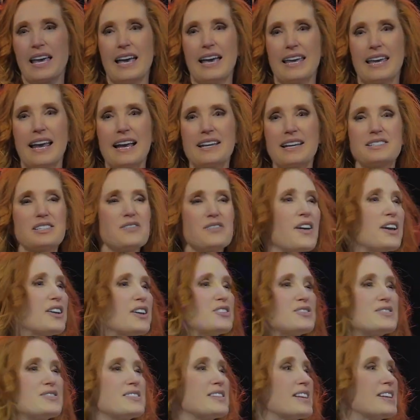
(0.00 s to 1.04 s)
And I asked if I
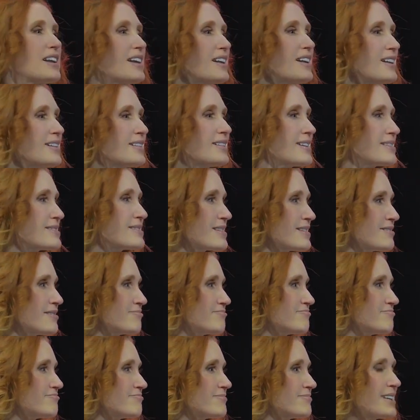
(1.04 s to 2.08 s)
could sit in and
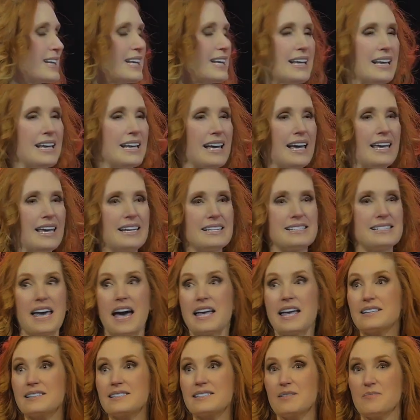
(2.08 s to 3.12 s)
listen and
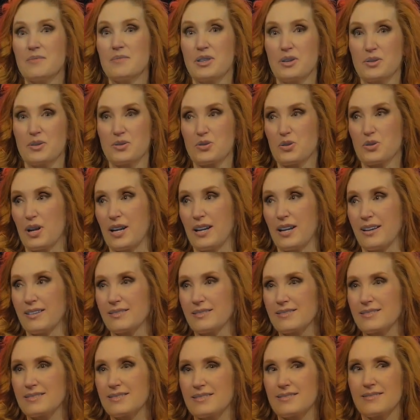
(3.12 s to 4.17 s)
attend some of those
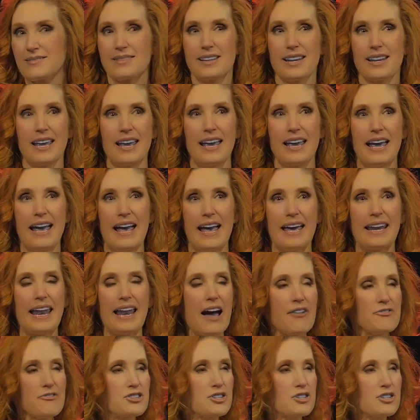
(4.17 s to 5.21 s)
trainings. And
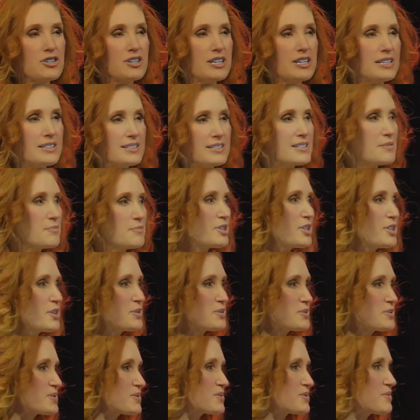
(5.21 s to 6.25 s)
after some of
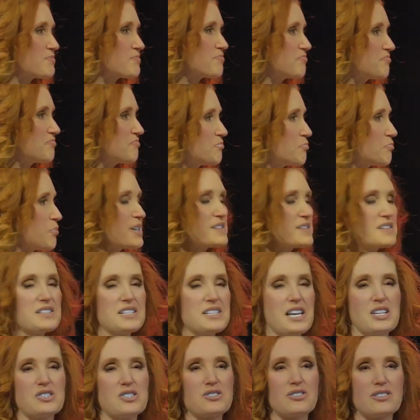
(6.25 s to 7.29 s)
those
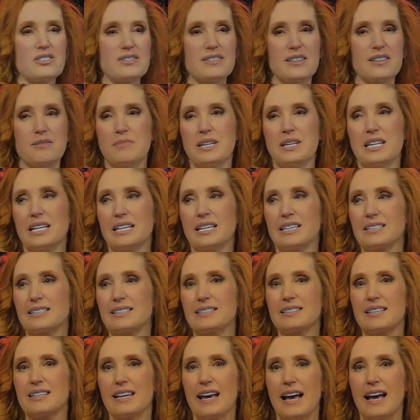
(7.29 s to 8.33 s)
presentations and
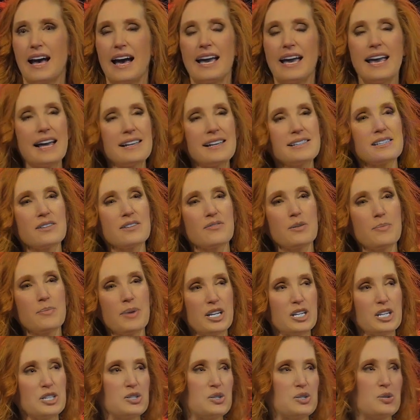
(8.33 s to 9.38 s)
meetings, I asked
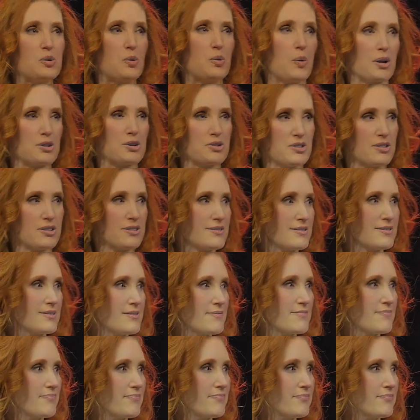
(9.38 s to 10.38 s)
everybody 2 questions.